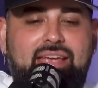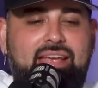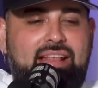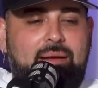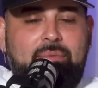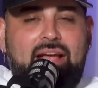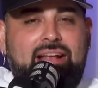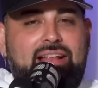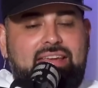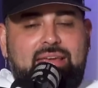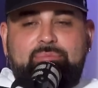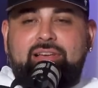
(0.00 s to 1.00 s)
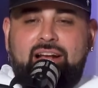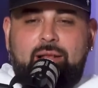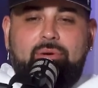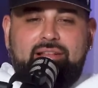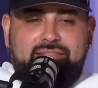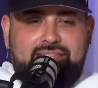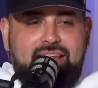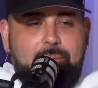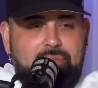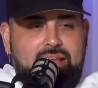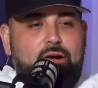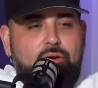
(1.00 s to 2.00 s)
and I'm not going to keep talking about the same
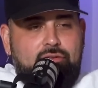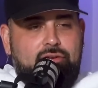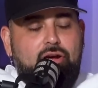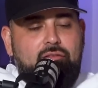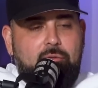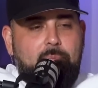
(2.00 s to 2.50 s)
thing over and over,